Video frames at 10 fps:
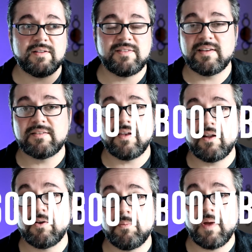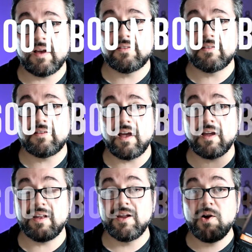to 600 megs a
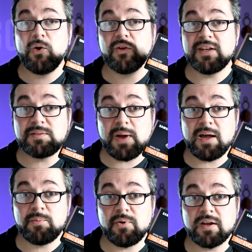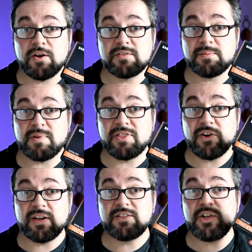second. Well, this bad boy goes up to
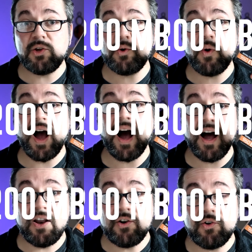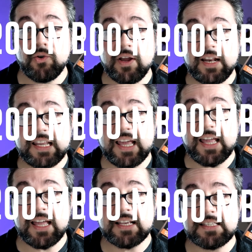3,200
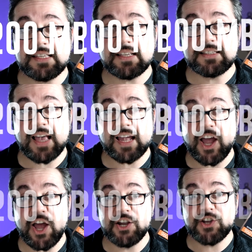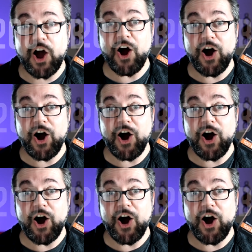gigs a second.